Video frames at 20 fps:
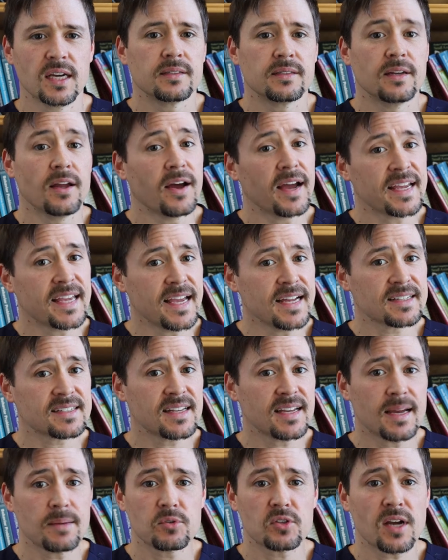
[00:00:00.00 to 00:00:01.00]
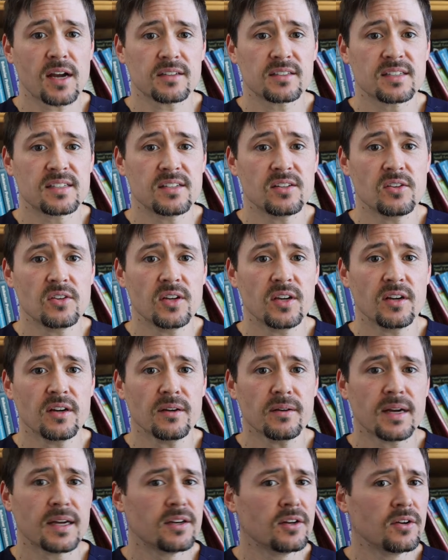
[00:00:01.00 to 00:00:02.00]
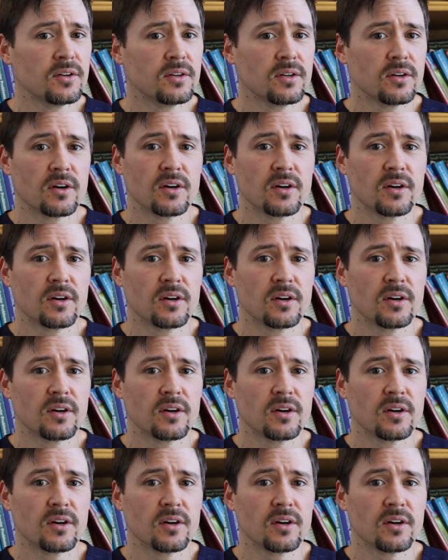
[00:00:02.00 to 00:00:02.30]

Now, I can't say I'm shocked to see you here. I know you're